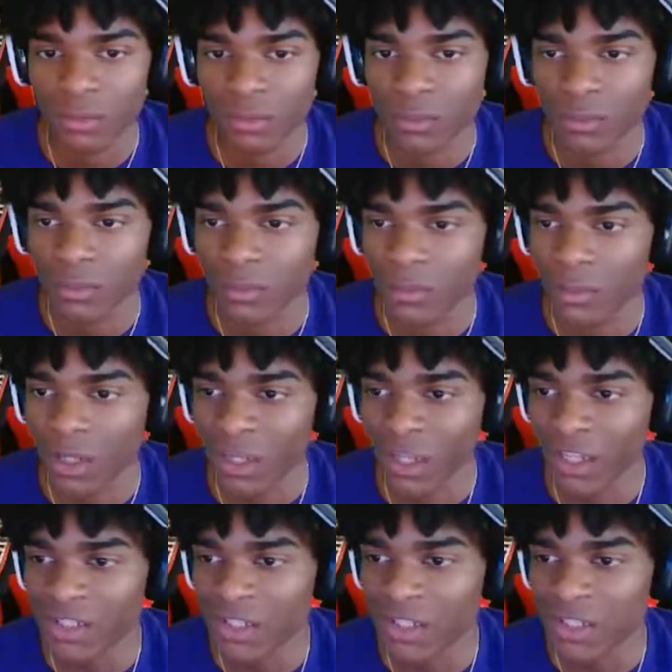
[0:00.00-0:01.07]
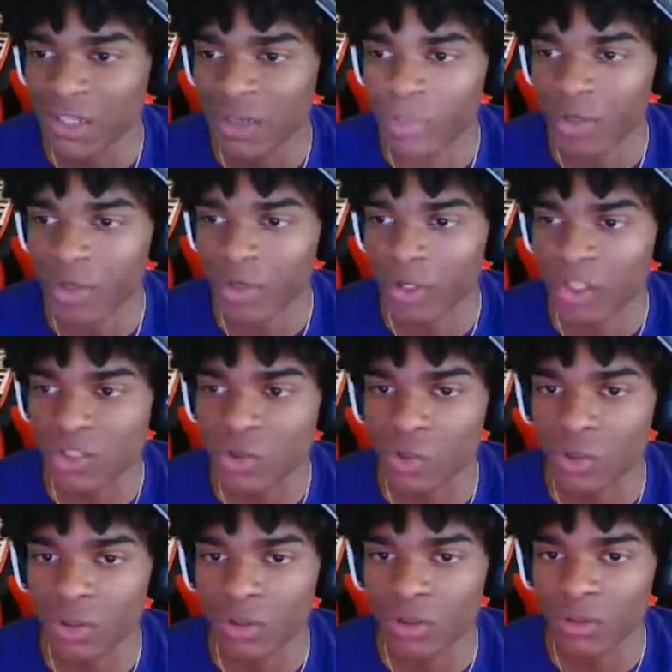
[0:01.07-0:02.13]
I like this camera angle. That's
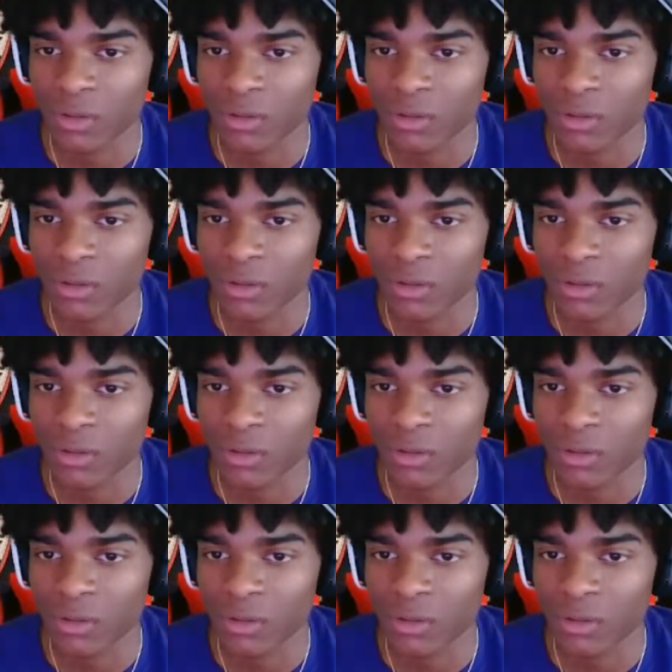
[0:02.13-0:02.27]
corner.